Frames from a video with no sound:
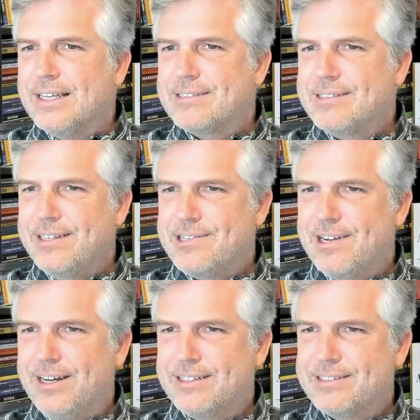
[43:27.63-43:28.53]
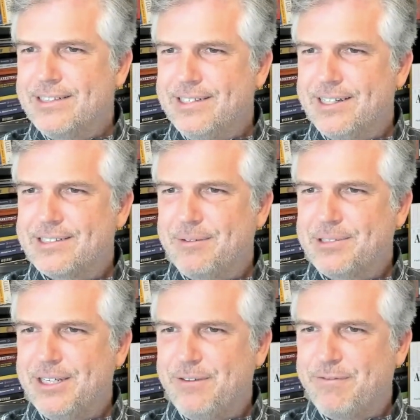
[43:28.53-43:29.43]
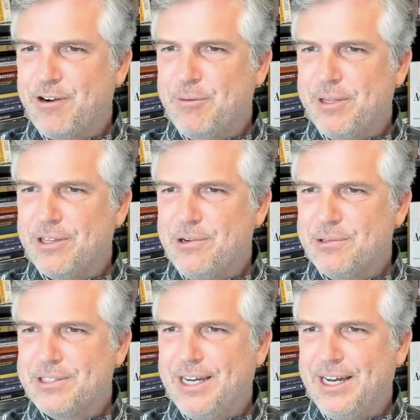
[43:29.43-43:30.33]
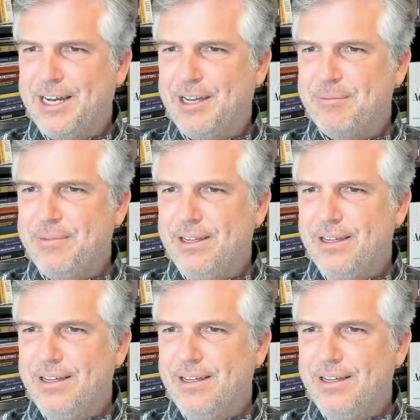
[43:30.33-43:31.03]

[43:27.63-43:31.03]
Let's see. Sean says, yes, I was in deferment the whole time.